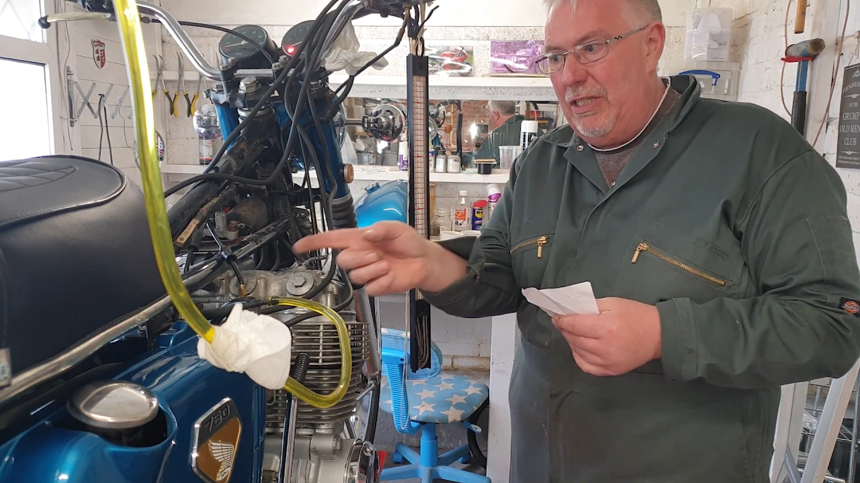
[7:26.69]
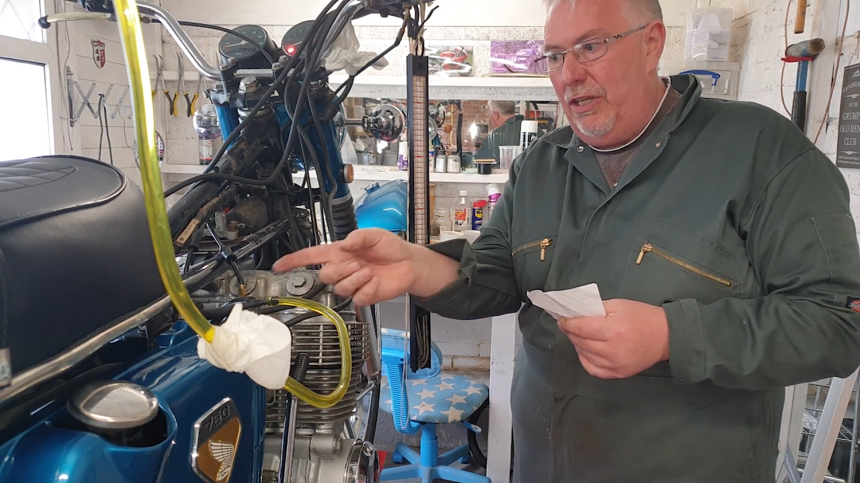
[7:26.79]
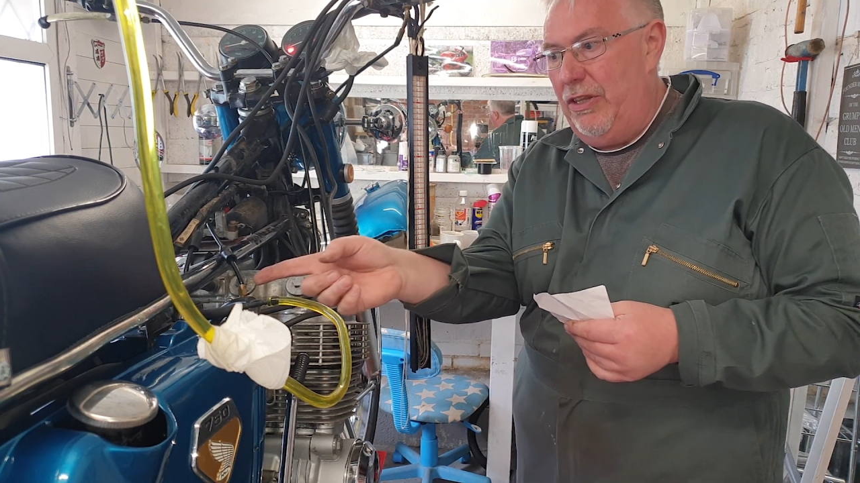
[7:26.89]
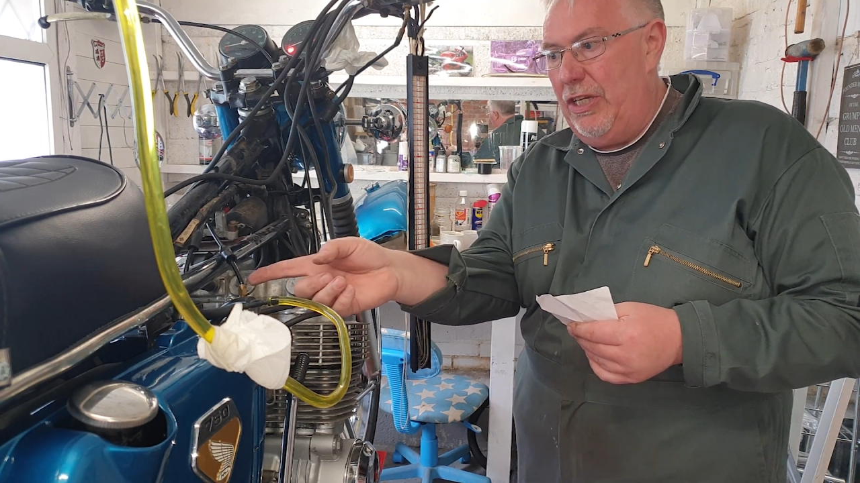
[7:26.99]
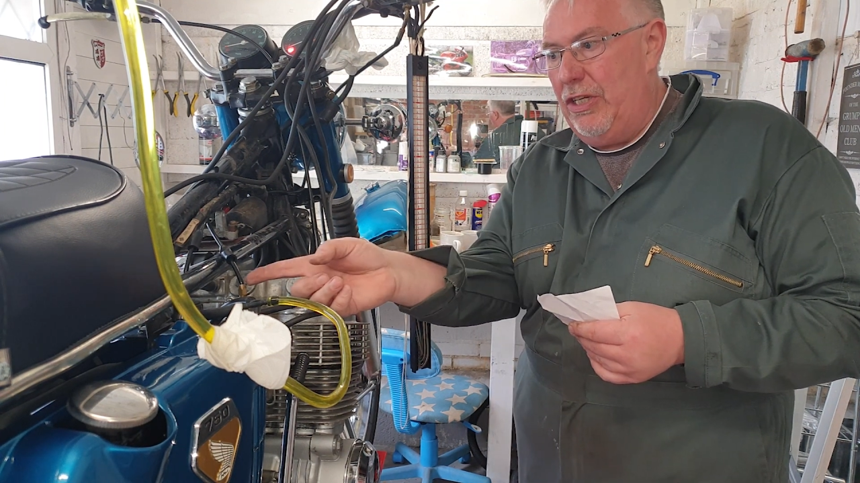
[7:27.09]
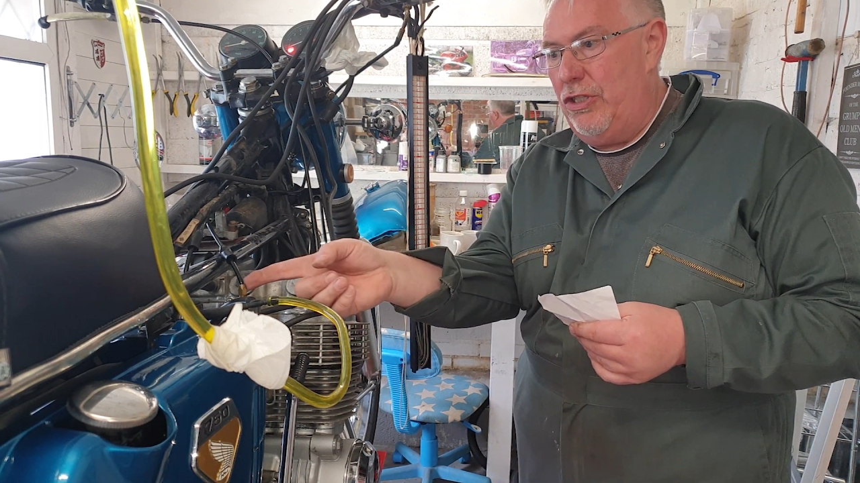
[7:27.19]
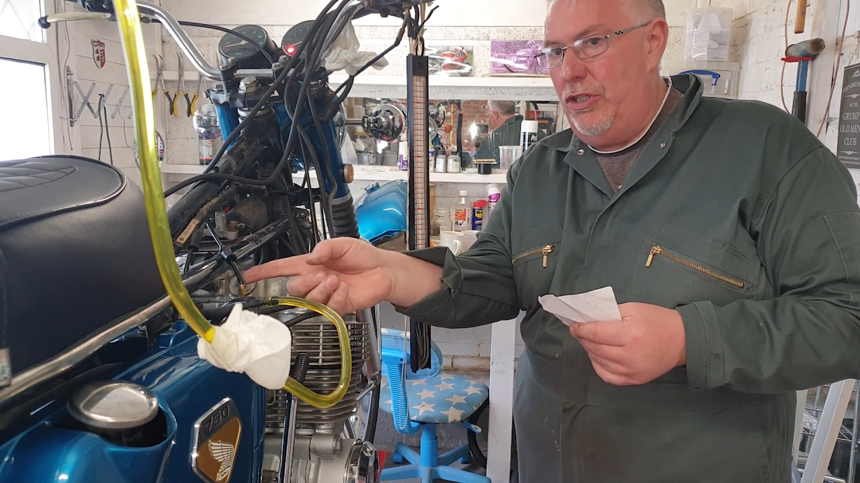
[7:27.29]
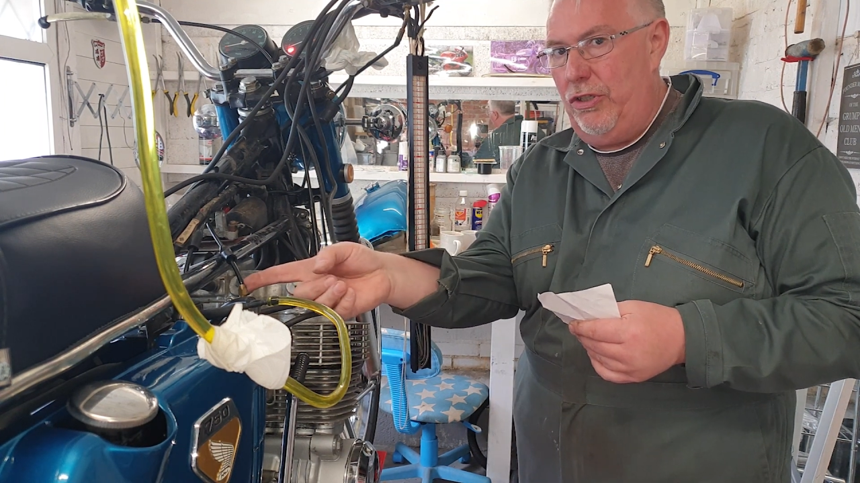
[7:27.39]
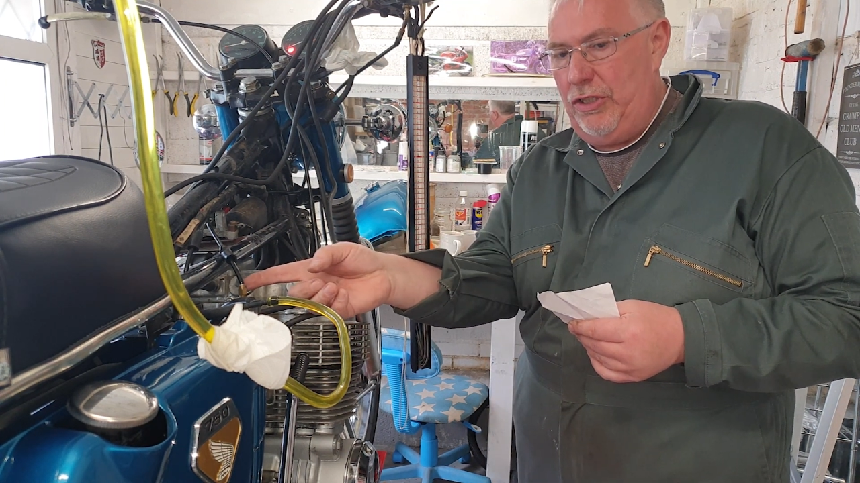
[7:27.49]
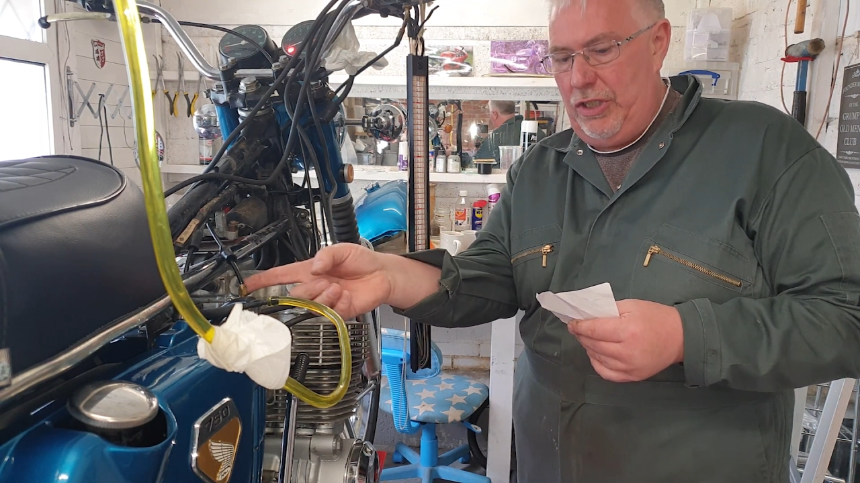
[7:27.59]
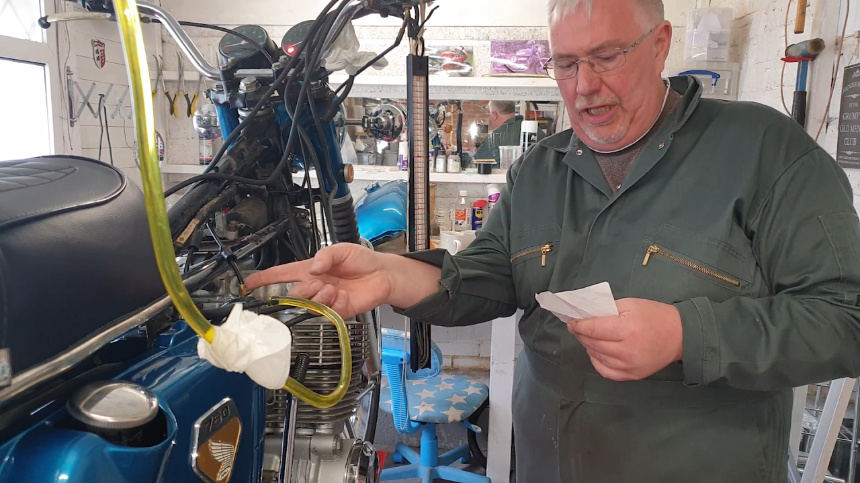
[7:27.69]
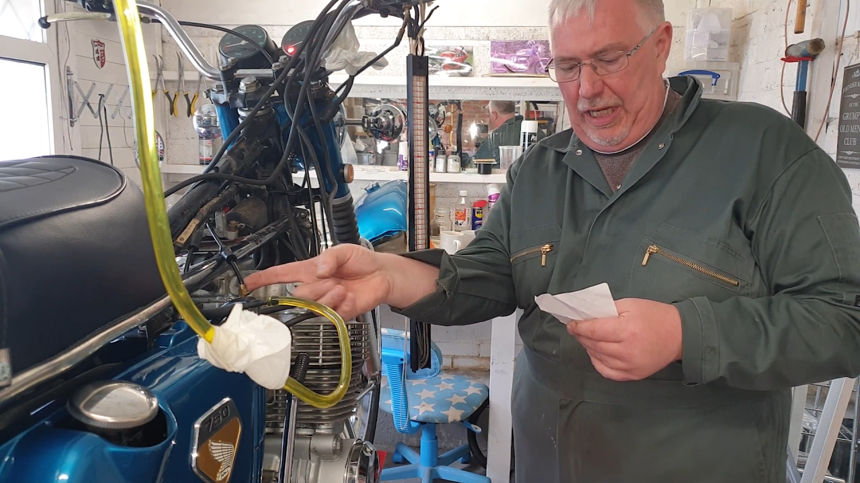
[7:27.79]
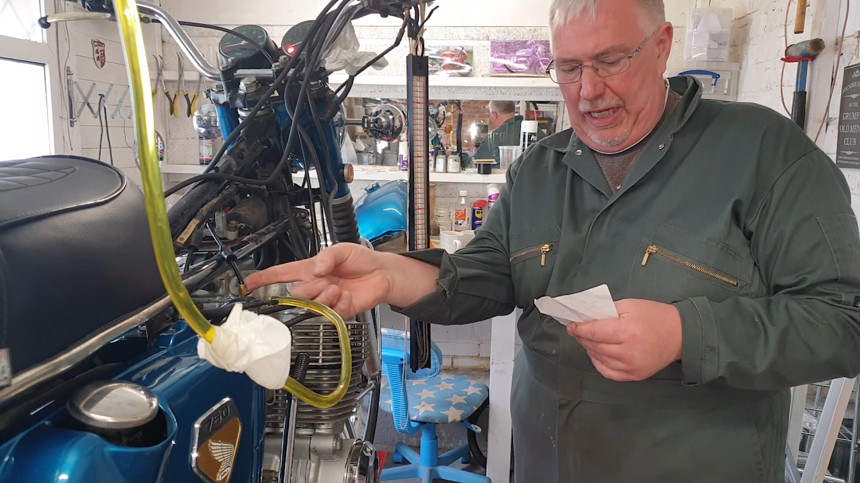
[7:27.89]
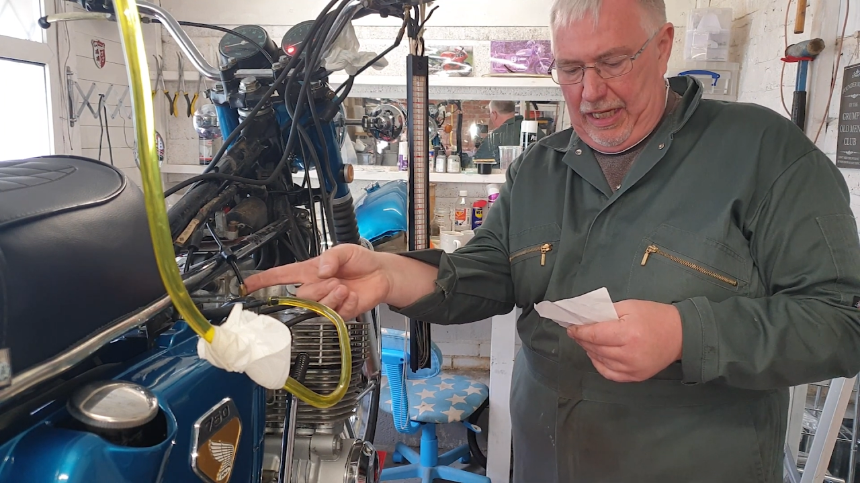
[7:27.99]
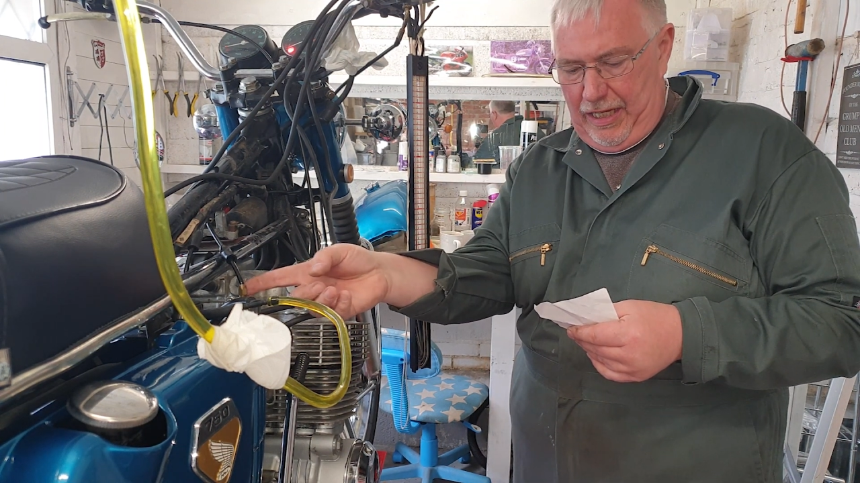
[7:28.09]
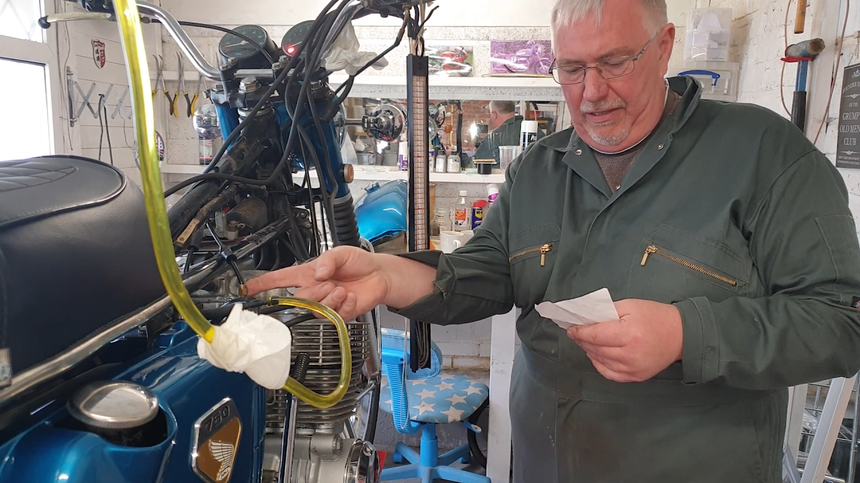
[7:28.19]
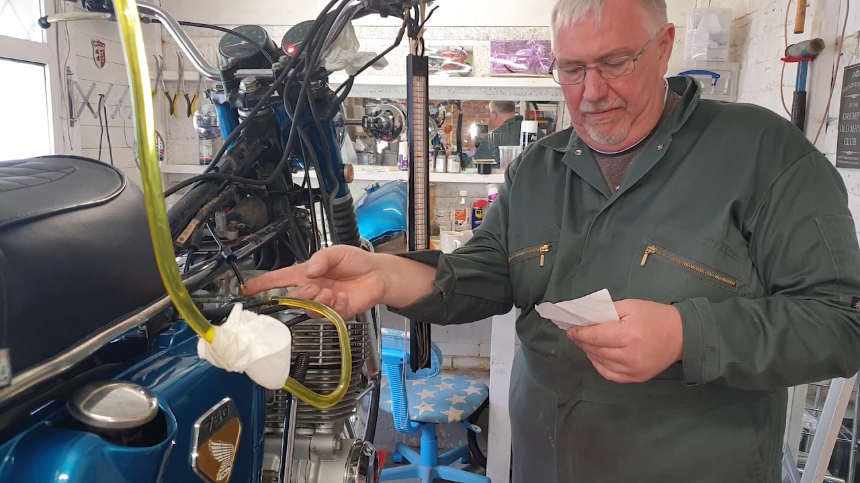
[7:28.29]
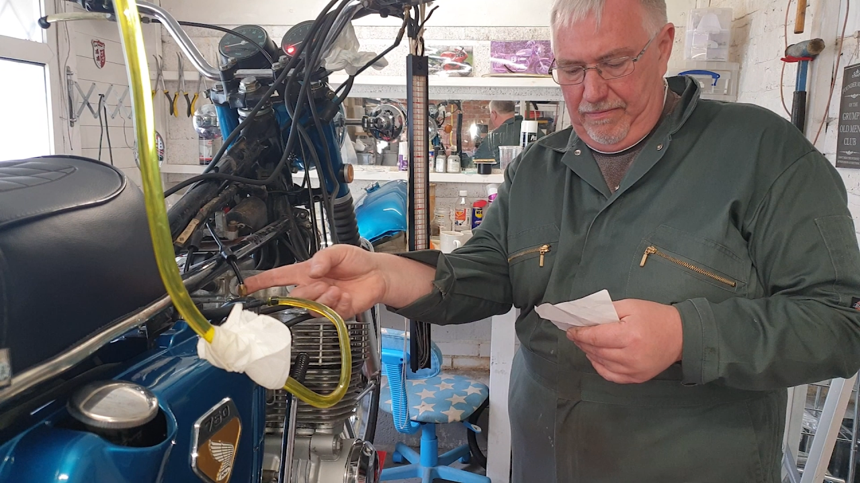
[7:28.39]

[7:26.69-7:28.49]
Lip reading: is on the adjuster here,